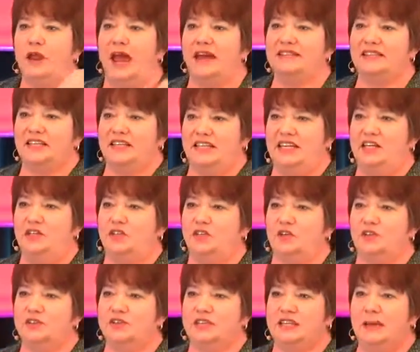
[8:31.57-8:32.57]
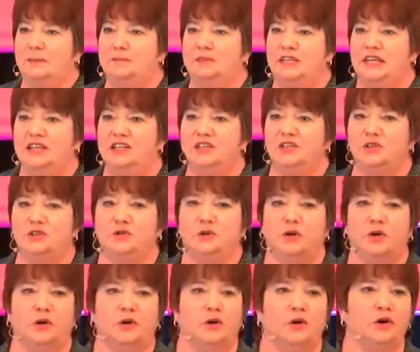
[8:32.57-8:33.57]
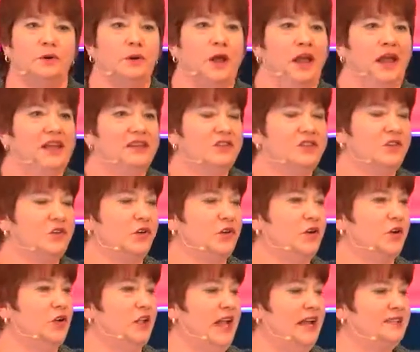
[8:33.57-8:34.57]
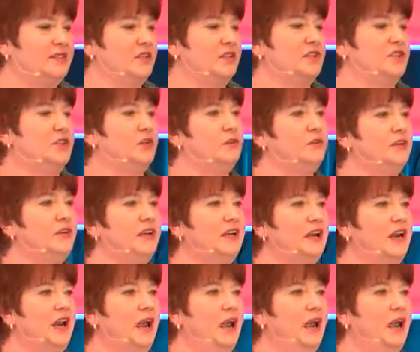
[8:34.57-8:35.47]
as a teacher skipped into her circle as a student,